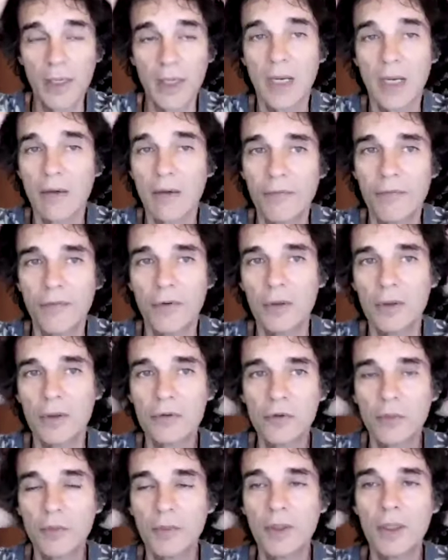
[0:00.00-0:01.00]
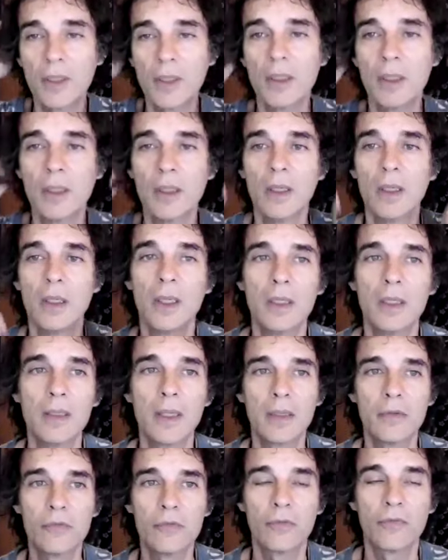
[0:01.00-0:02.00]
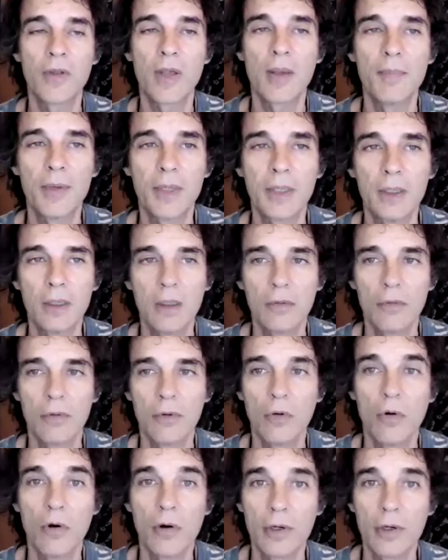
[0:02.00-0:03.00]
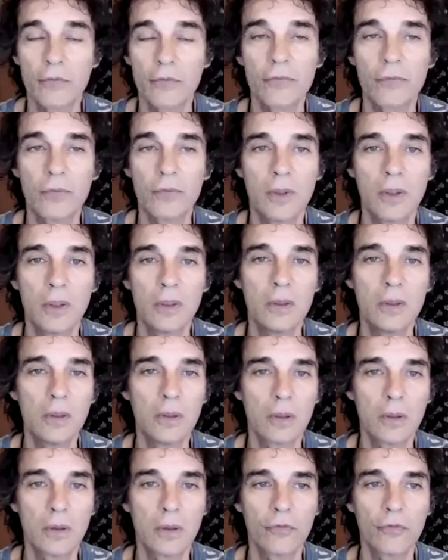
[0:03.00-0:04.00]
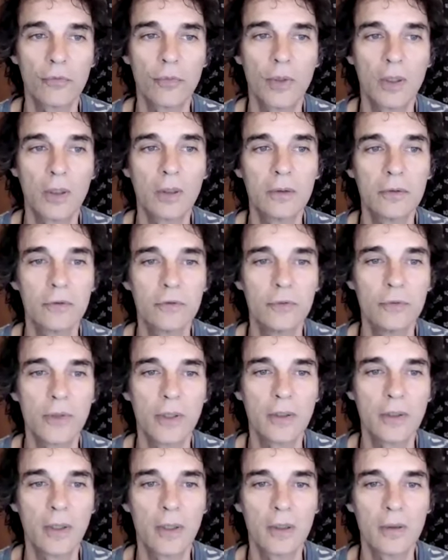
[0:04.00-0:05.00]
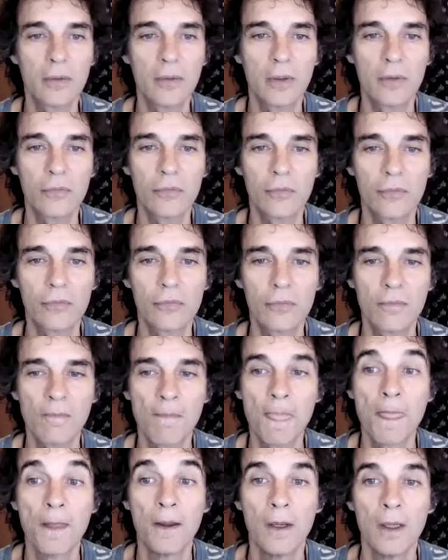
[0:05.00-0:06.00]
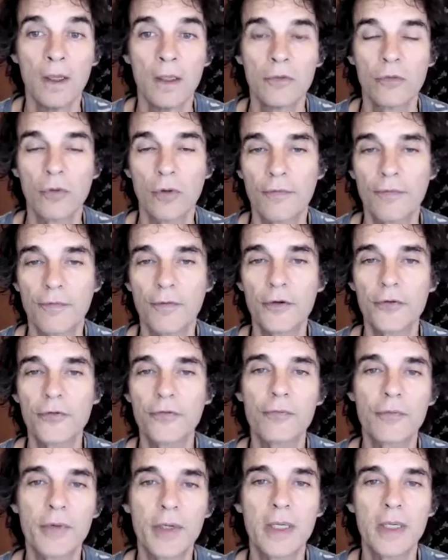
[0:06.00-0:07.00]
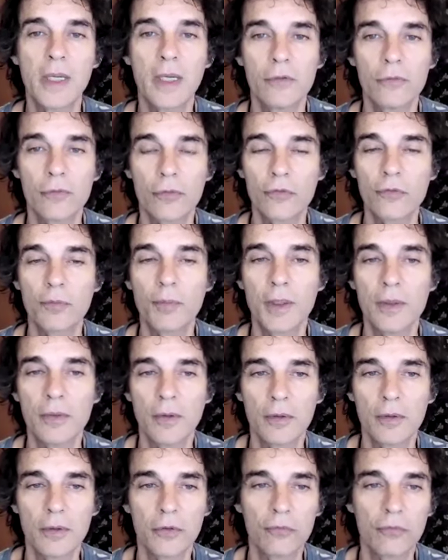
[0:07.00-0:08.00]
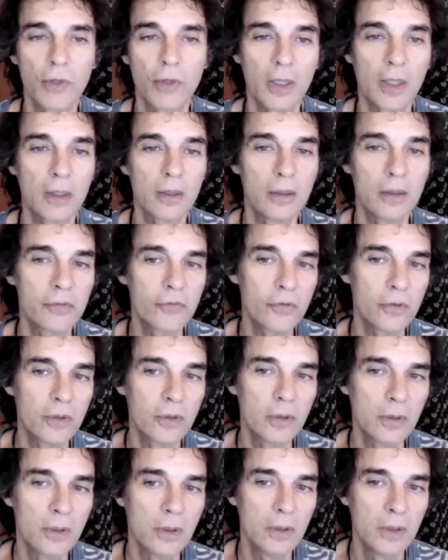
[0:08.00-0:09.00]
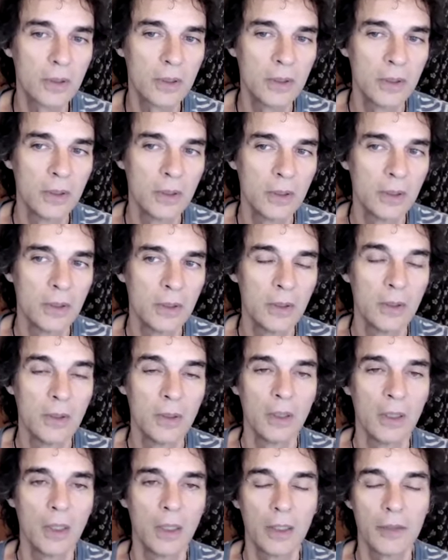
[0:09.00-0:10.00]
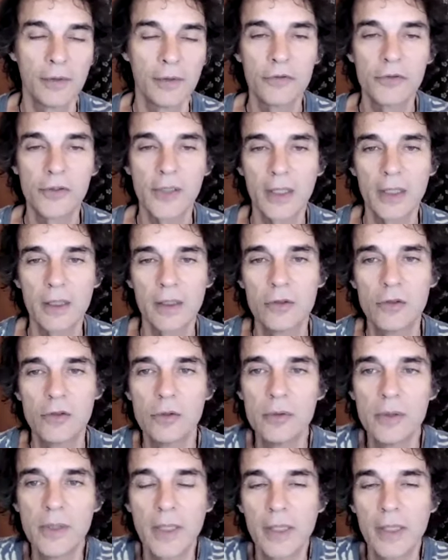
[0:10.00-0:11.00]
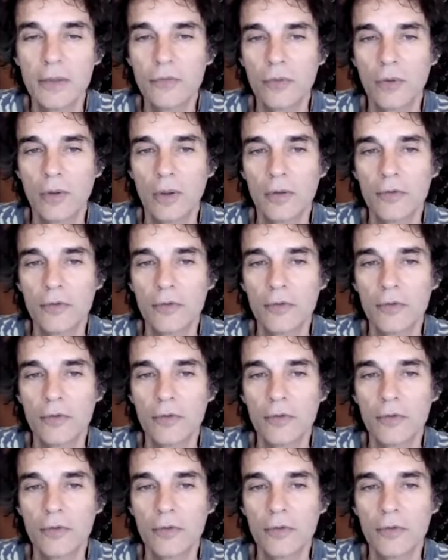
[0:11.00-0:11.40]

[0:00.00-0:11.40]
have some intensives happening here in August in India as well, 2 10-day intensives. So the first 3 days are spent on this recognition. The second 2 days are